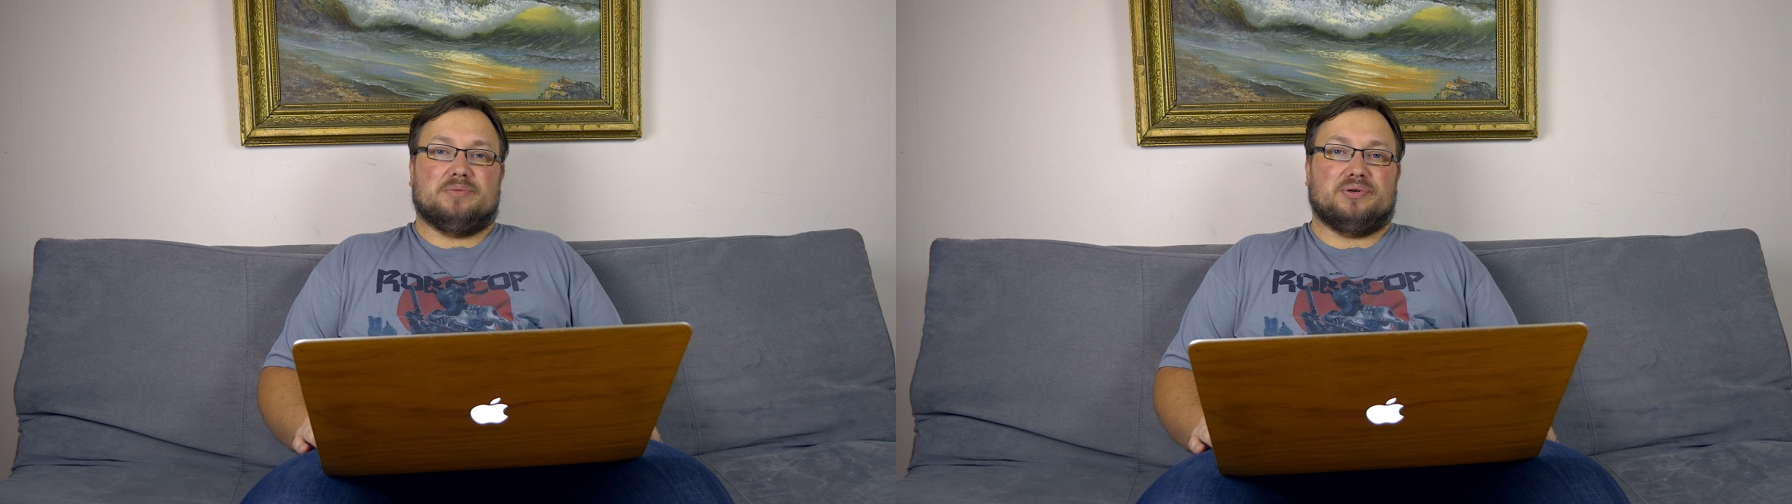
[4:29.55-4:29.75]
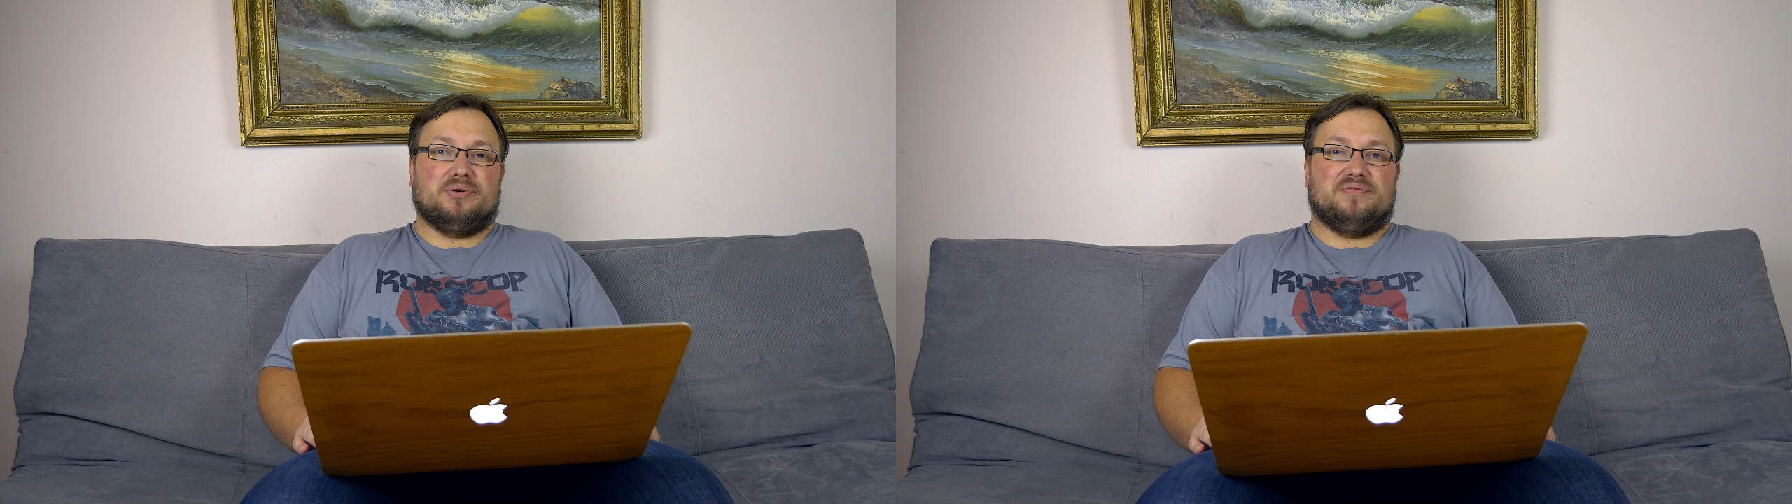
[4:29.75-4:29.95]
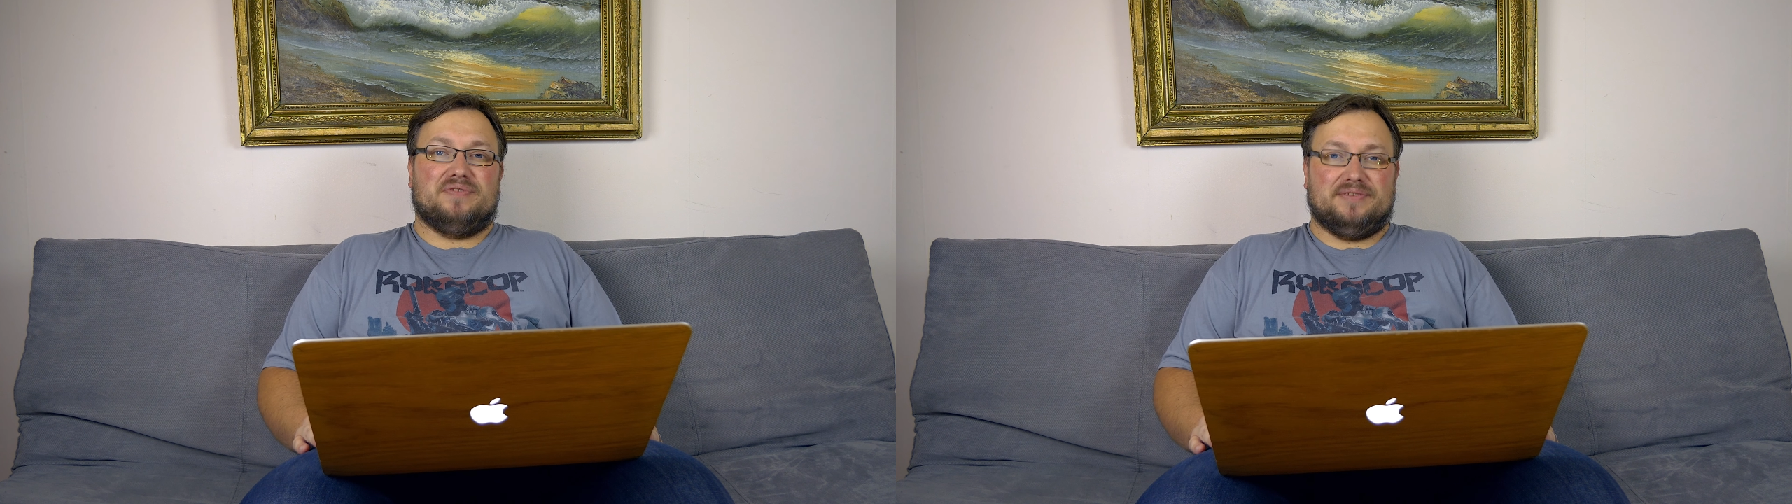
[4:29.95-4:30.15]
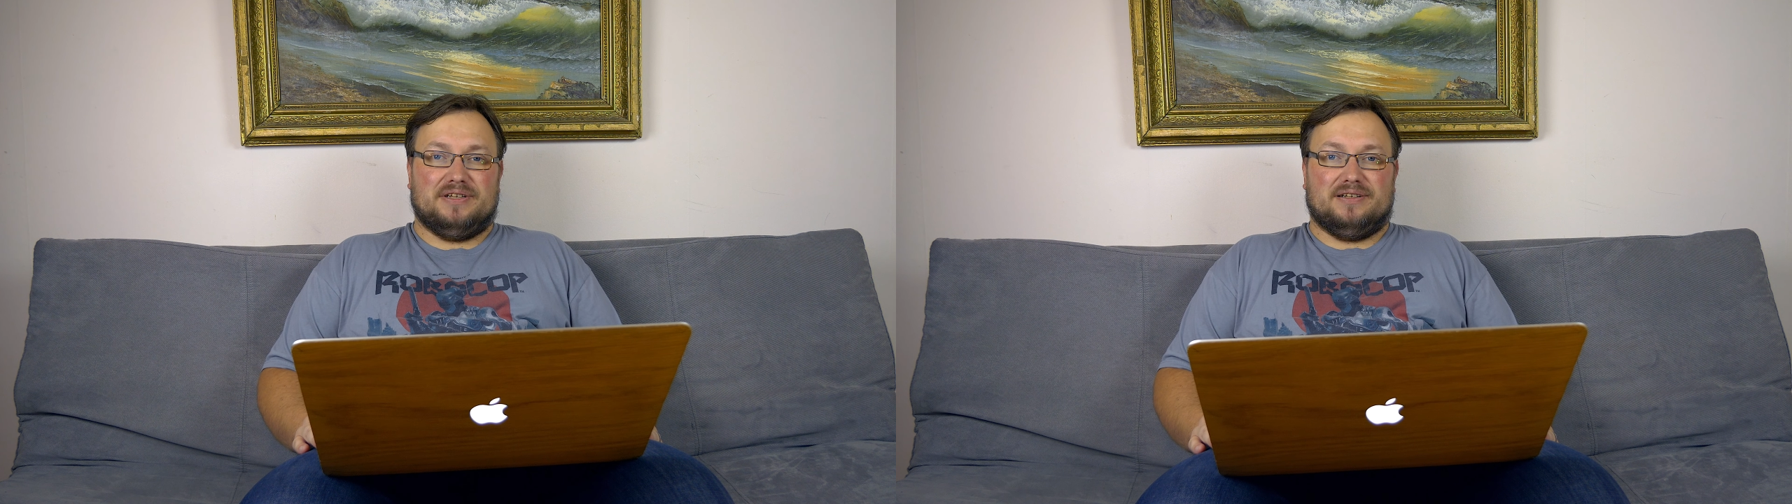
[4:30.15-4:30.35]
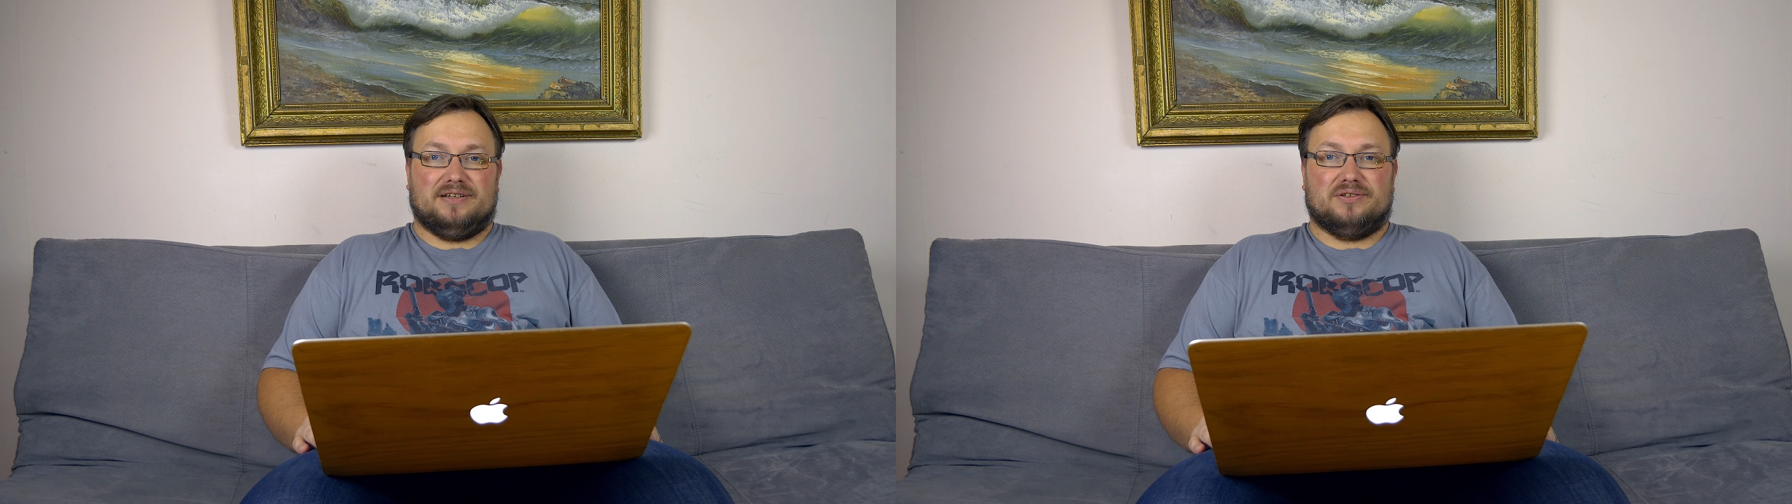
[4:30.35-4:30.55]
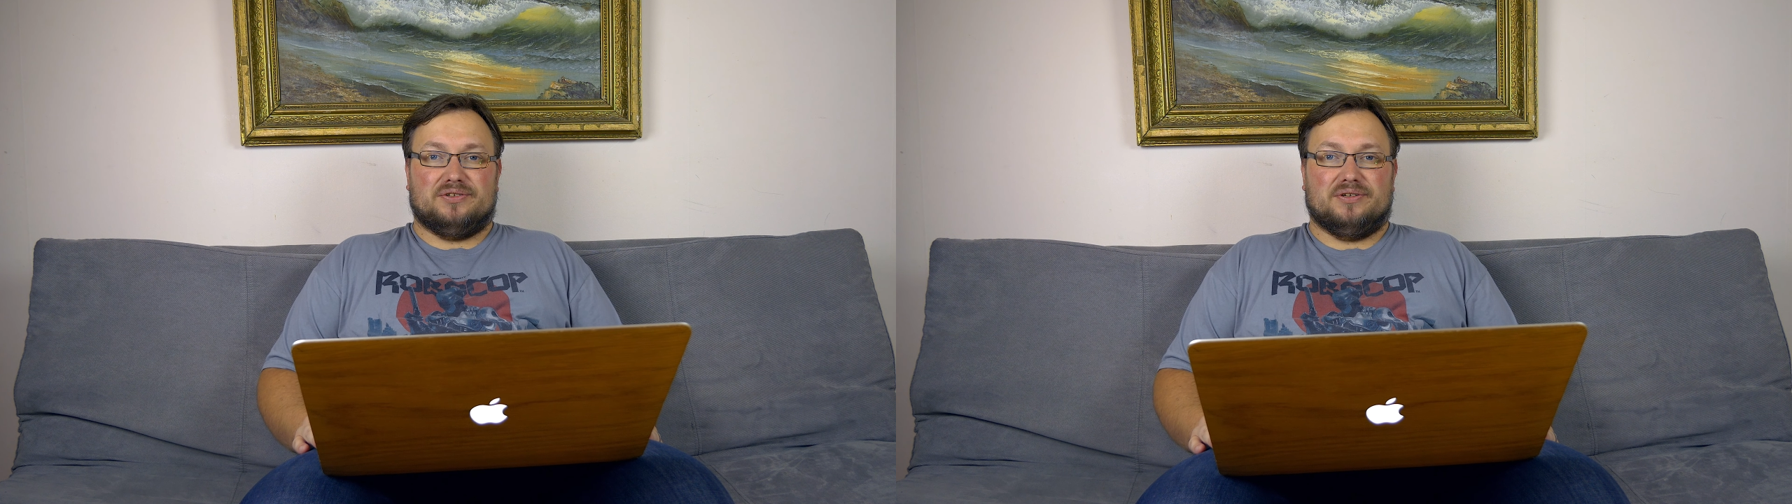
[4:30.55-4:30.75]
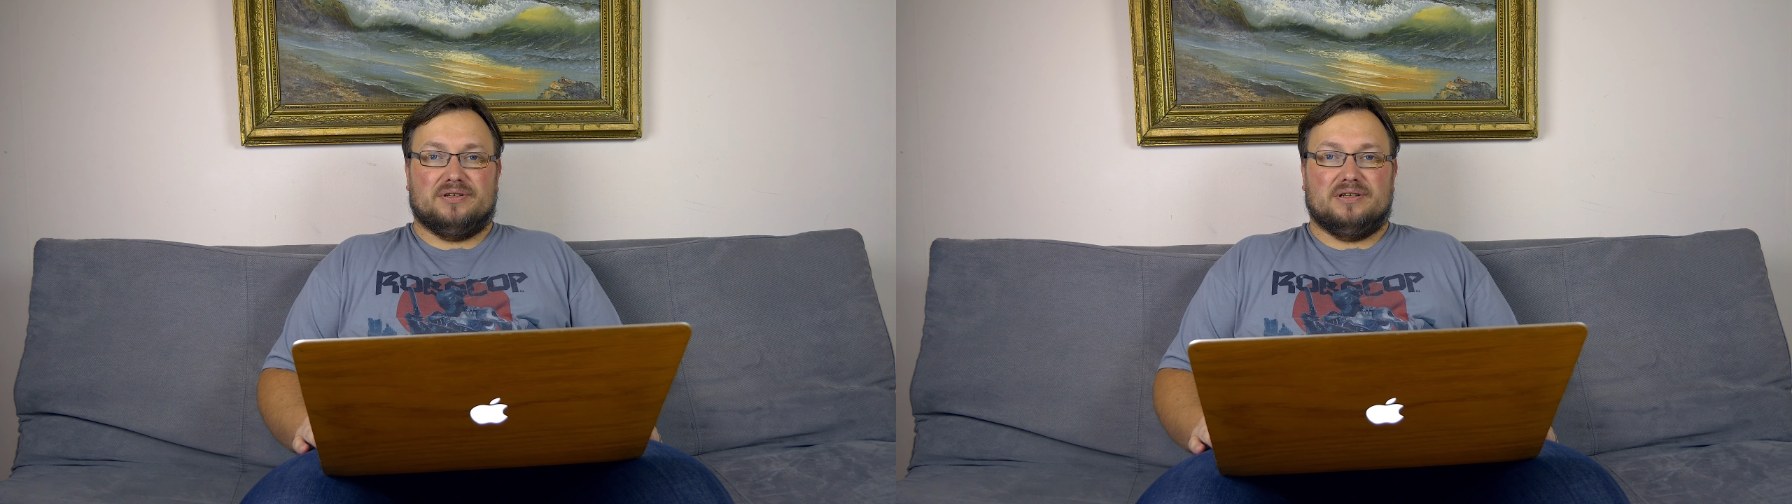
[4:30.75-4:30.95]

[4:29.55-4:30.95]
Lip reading: Pro 15-inch.